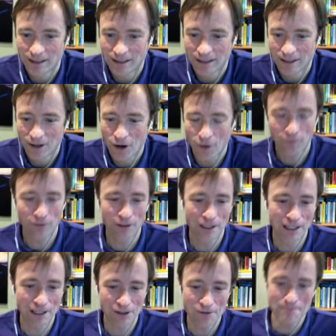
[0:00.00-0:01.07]
Hopefully
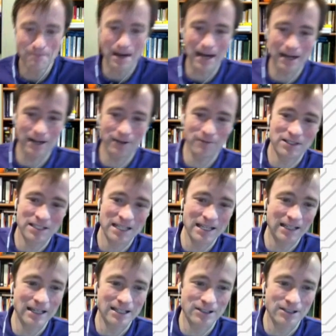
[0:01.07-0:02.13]
you might have seen
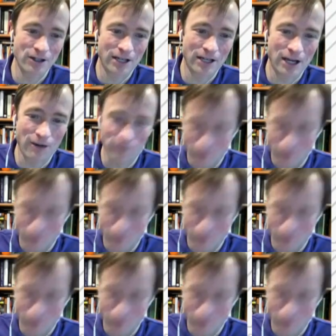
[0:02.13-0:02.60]
this. Look carefully at